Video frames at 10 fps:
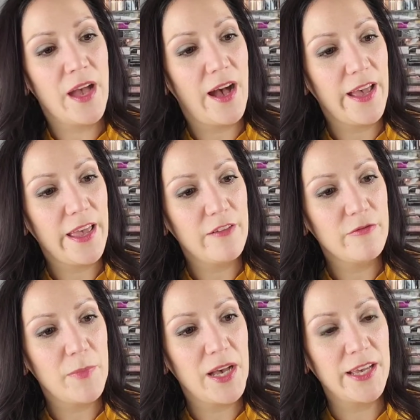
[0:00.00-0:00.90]
I have
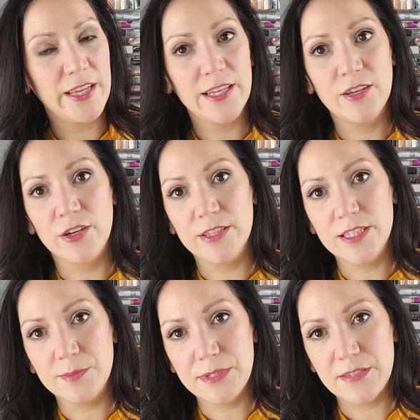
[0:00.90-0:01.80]
mine, or this
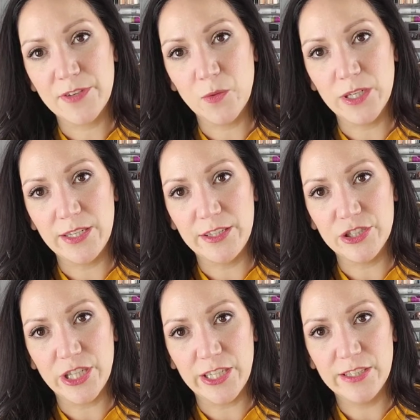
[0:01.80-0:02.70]
specific one, in the
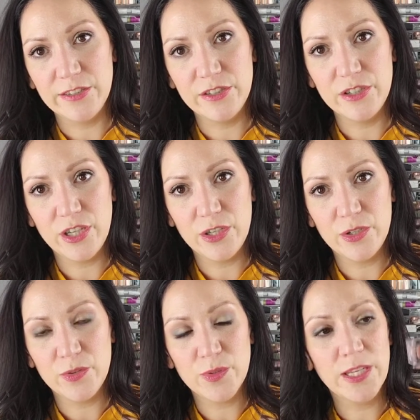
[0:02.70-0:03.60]
shade
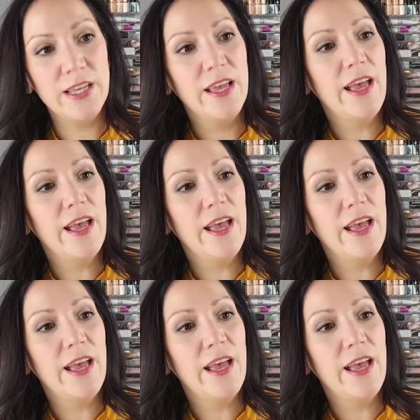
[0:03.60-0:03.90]
Stone.